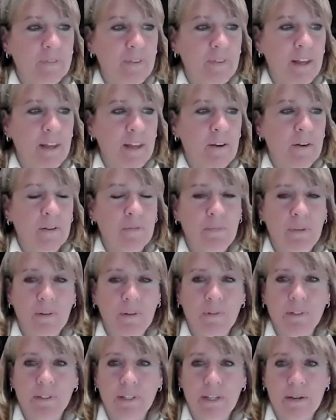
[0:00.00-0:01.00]
that could be
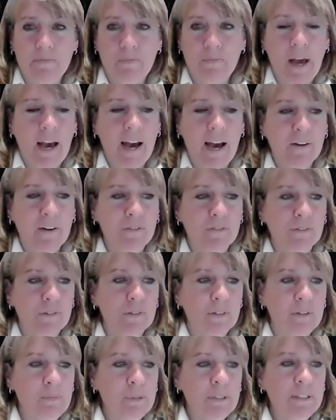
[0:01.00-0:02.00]
really
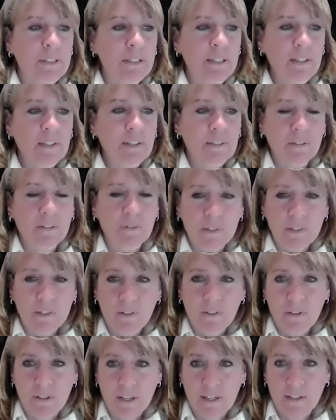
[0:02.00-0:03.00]
impactful, and particularly when you
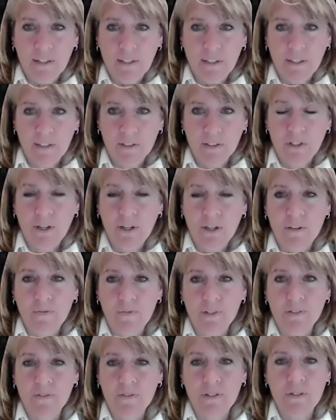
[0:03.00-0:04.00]
think in
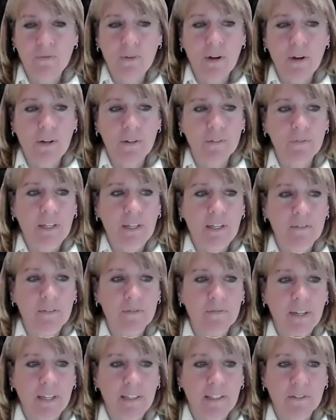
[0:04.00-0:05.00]
terms of small to
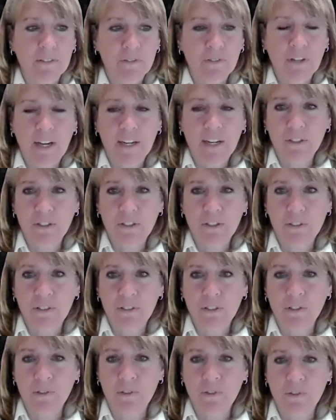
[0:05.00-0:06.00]
medium
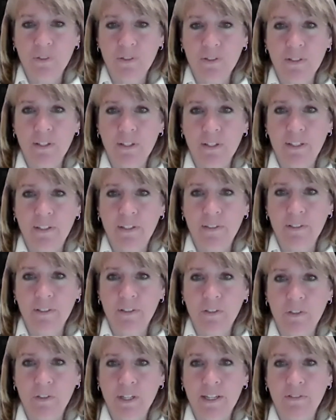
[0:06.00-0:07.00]
manufacturers who are
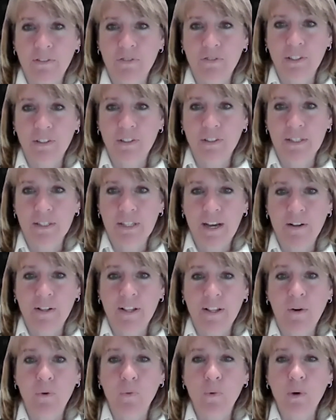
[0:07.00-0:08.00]
trying to figure this out?
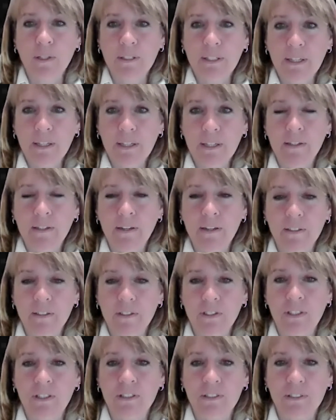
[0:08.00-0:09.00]
Like, what
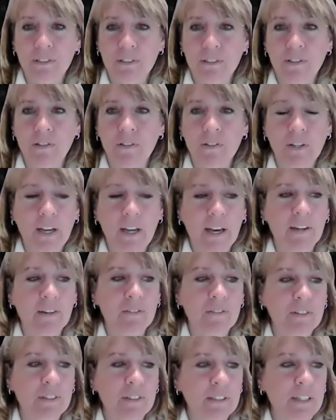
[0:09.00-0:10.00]
technologies do you look at
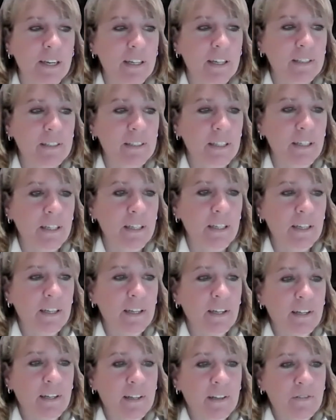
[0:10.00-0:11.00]
over the next
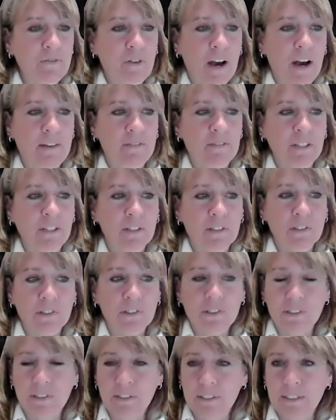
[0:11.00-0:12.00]
5
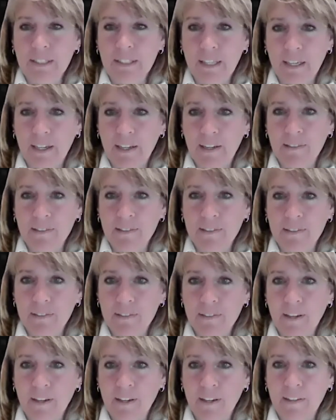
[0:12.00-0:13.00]
years, let's say,
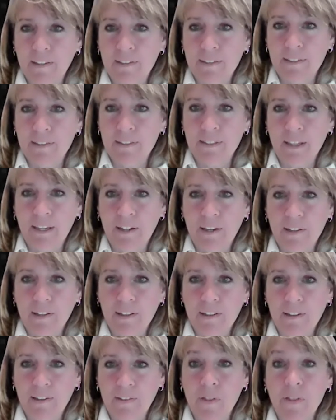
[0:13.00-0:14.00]
and say,
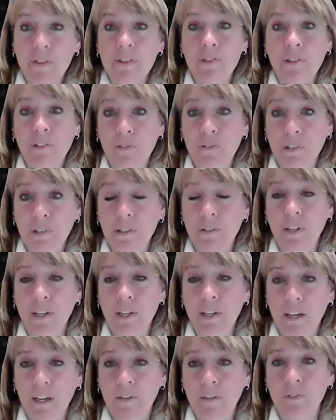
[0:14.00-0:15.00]
this could really be a
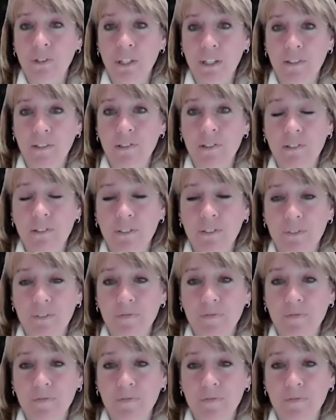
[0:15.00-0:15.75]
game changer?